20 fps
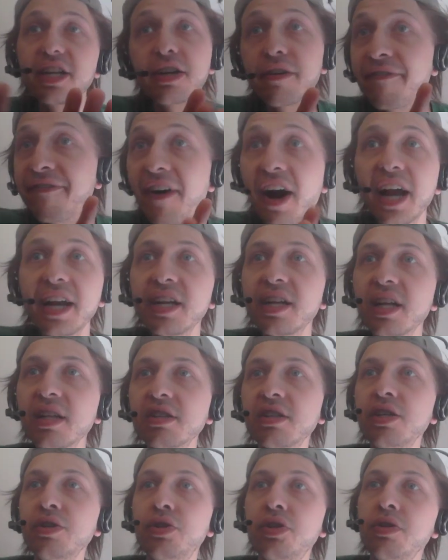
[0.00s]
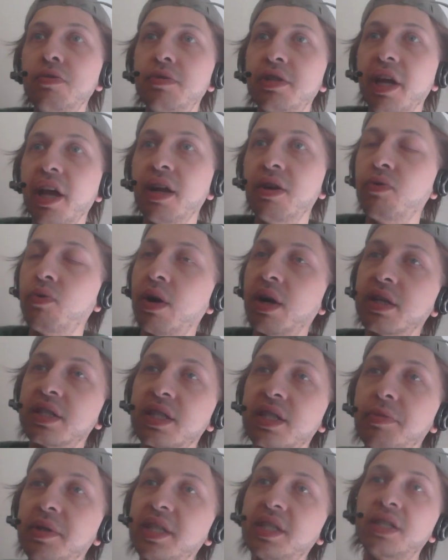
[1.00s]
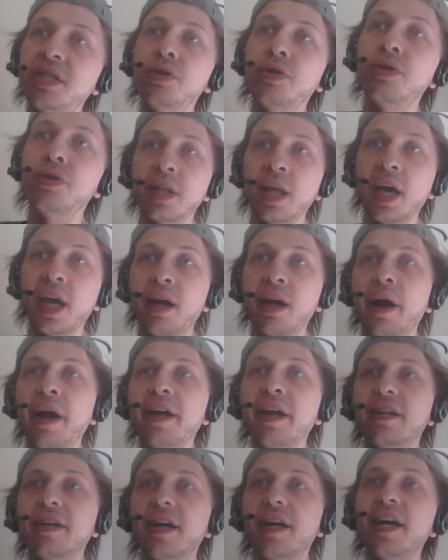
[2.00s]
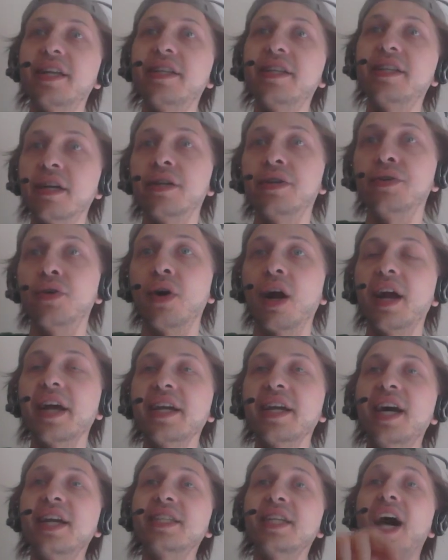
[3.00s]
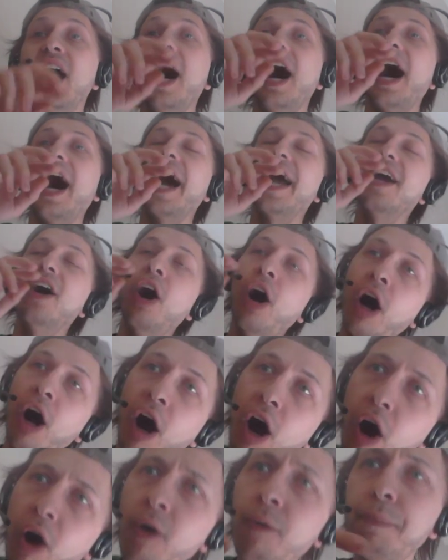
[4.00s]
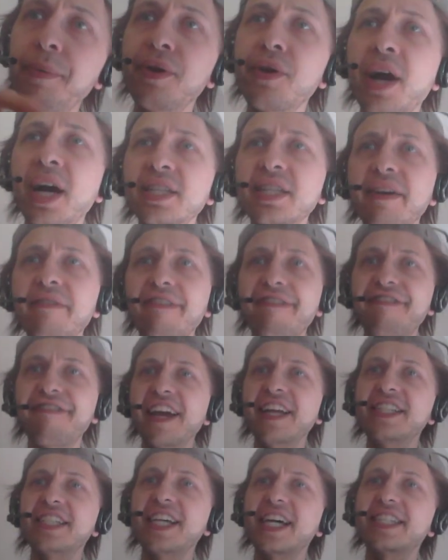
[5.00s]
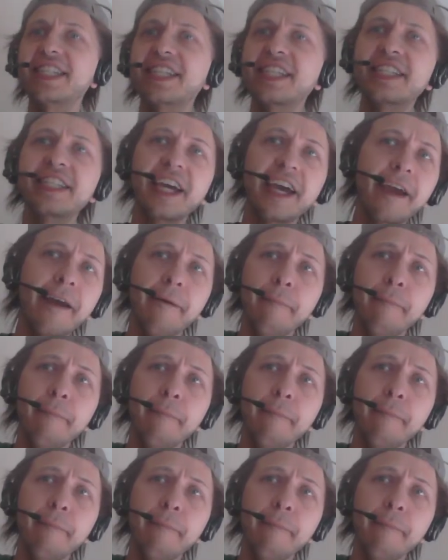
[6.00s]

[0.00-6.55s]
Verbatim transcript: Find another YouTube channel where somebody's doing that, all right? I dare you, all right, guys? I hope you guys have a fantastic day.